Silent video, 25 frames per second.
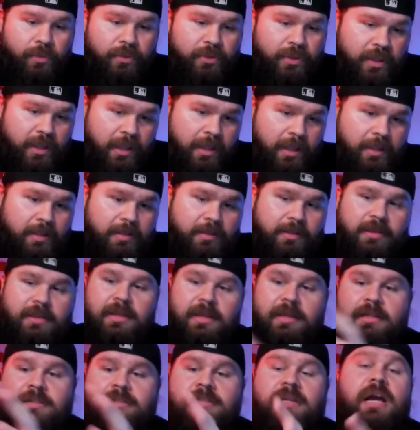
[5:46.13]
the
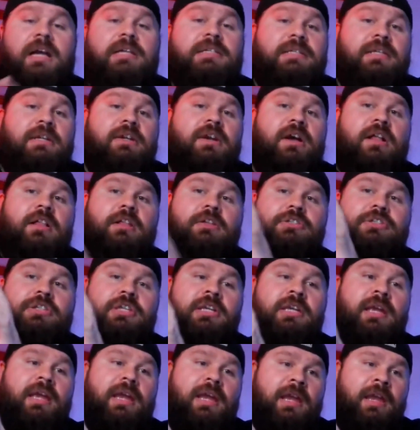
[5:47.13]

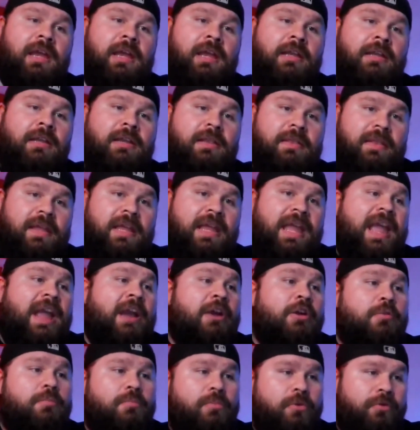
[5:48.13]
toxicology and the
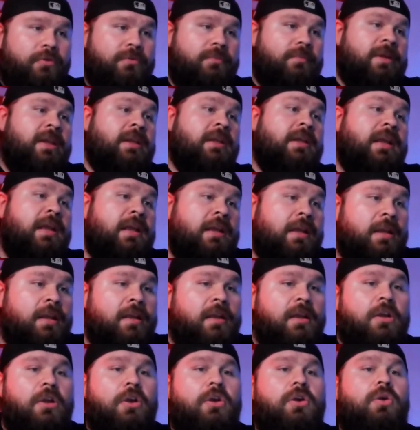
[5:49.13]
air movement and
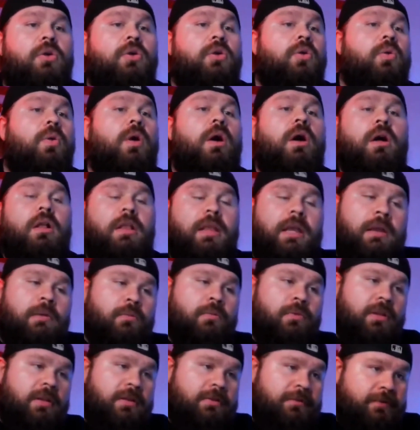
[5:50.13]
who all
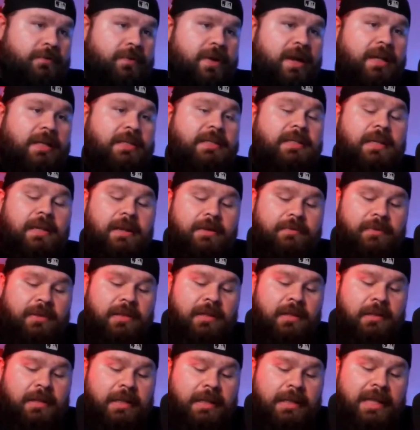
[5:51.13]
it will affect and
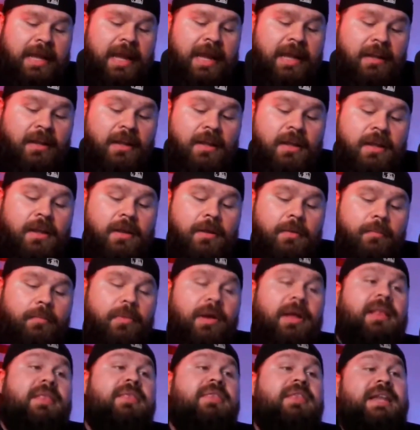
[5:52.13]
everything like that.
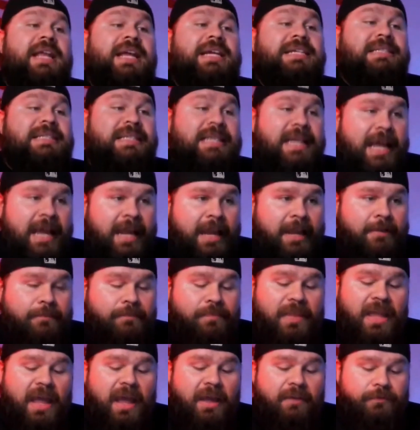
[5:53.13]
But the next day
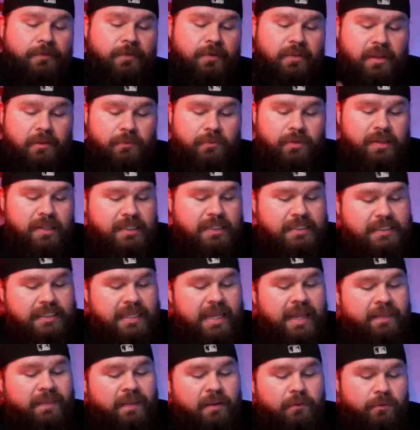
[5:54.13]
after they released
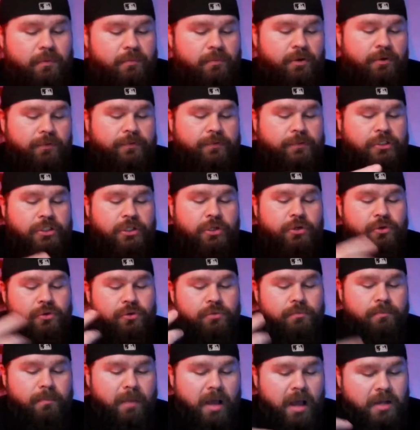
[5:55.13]
that, they removed
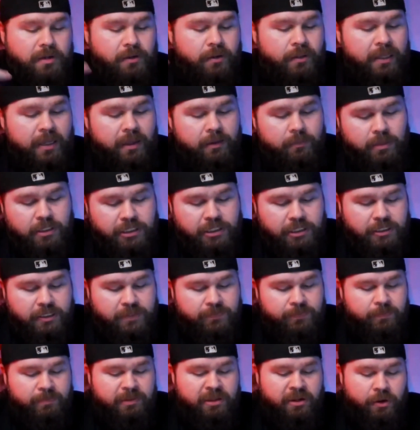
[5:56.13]
two model images
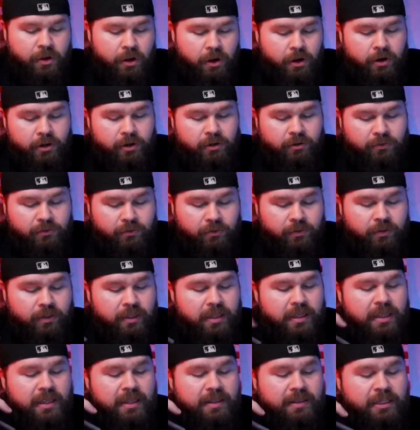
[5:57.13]
from their article
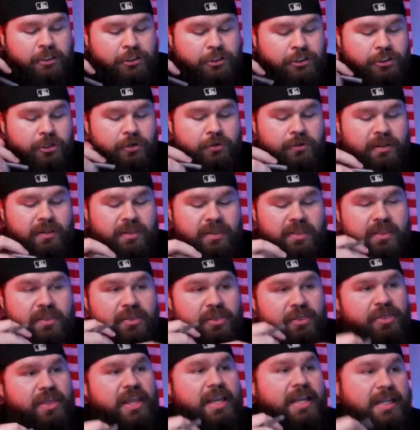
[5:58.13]
that showed the
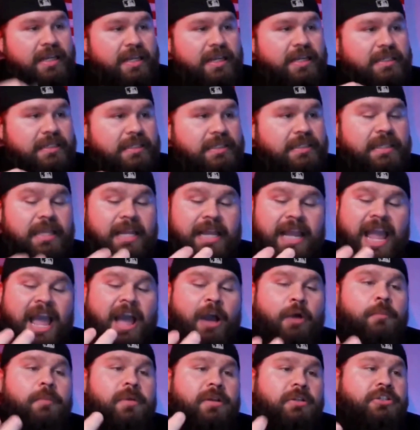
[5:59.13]
thickness, like
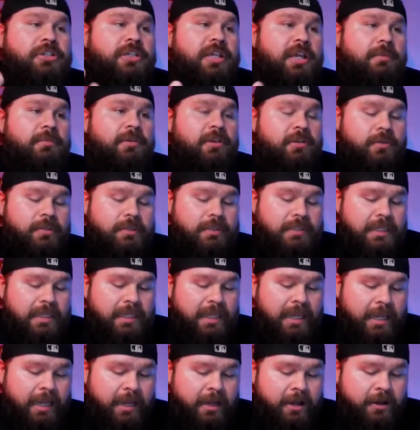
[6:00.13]
how much chemical is in
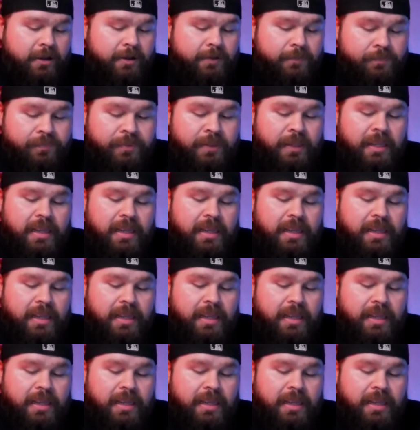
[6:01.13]
the air,